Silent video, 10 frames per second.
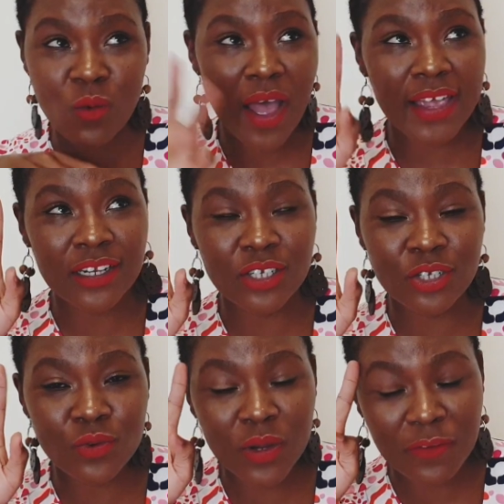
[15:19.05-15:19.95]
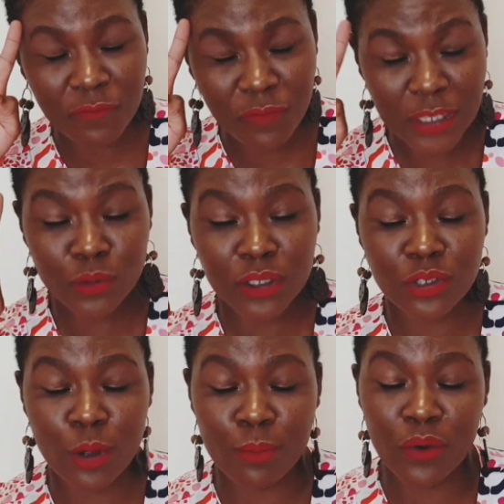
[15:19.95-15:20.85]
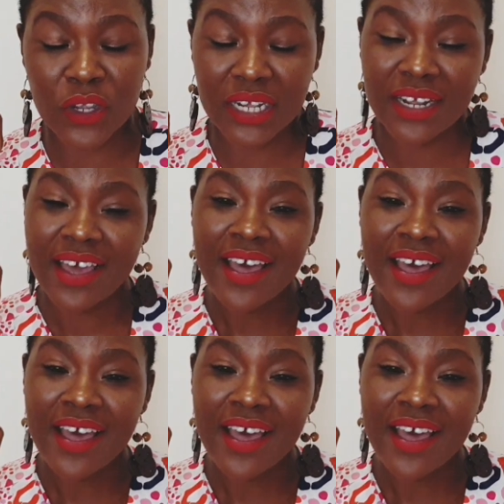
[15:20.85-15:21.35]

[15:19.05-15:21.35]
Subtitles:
Why do you want to fix what's not broken?